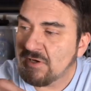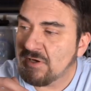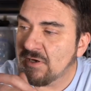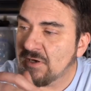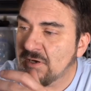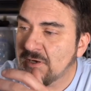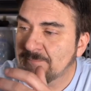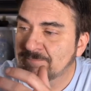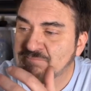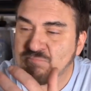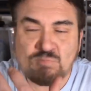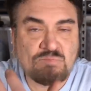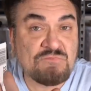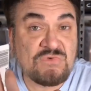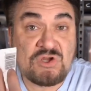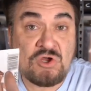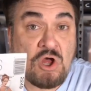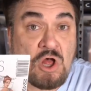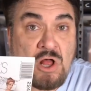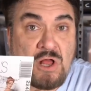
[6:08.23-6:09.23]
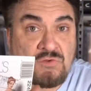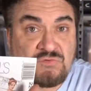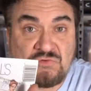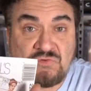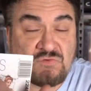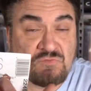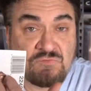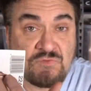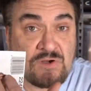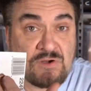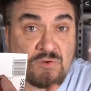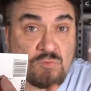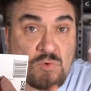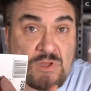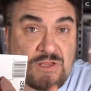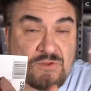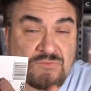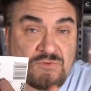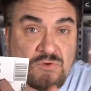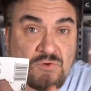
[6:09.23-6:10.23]
McCall's is a very
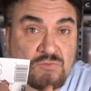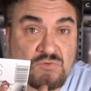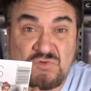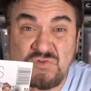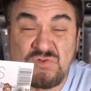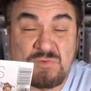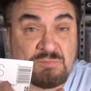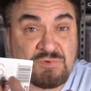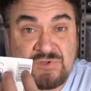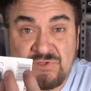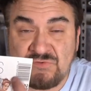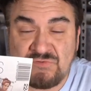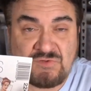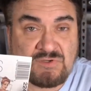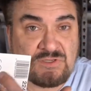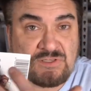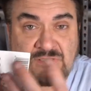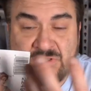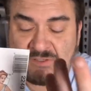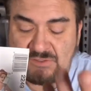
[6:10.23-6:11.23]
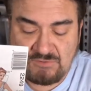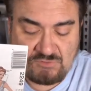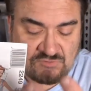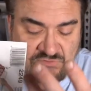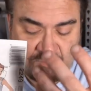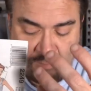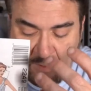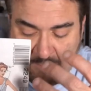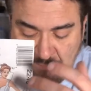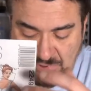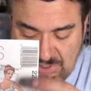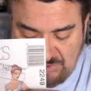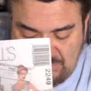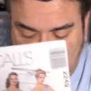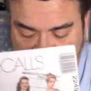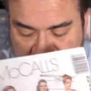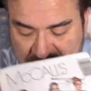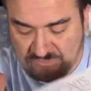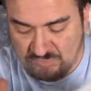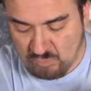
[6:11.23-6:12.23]
well-known Simplicity, and there's a
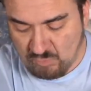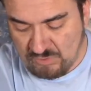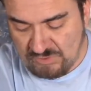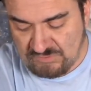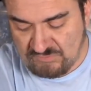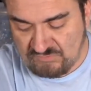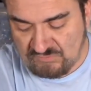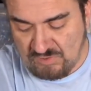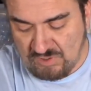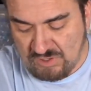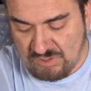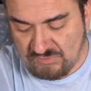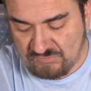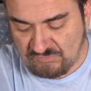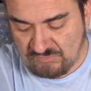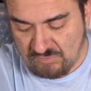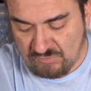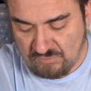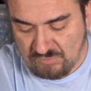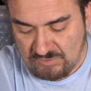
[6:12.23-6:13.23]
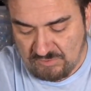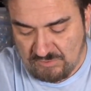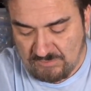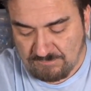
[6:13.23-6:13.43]
bunch of other ones also.